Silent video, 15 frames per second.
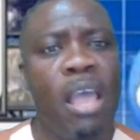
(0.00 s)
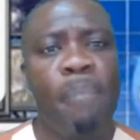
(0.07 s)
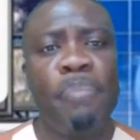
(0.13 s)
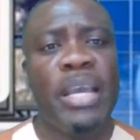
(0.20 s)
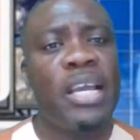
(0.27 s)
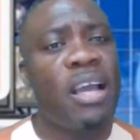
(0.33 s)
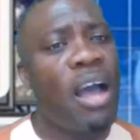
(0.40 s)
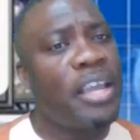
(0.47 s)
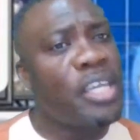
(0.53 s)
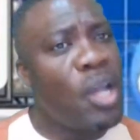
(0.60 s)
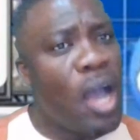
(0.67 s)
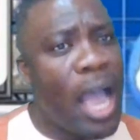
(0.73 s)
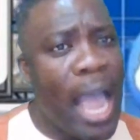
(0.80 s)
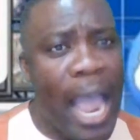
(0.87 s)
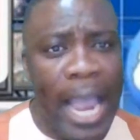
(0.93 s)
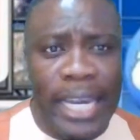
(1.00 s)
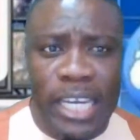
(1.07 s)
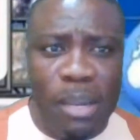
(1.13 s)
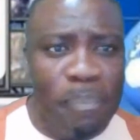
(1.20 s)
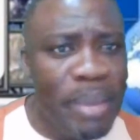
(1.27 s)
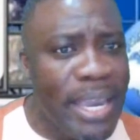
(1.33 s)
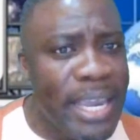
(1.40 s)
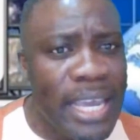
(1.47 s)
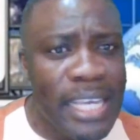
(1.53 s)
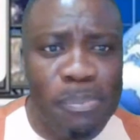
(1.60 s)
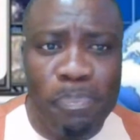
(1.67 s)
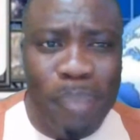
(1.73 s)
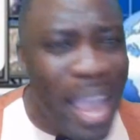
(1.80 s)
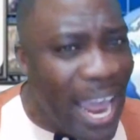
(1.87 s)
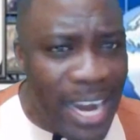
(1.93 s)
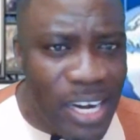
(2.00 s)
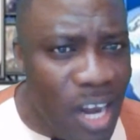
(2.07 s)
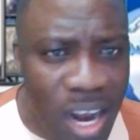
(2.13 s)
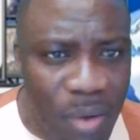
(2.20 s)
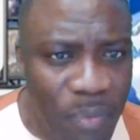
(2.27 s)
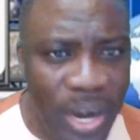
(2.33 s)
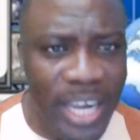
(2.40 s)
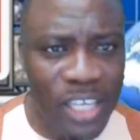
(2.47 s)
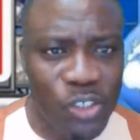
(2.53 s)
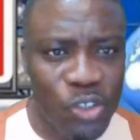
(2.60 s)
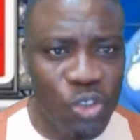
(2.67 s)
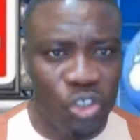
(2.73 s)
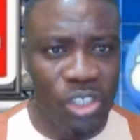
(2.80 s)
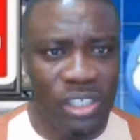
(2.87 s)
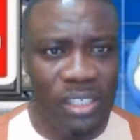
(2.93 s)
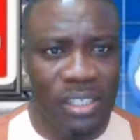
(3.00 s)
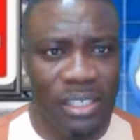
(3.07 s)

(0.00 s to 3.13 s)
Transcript: because your argument is malnourished.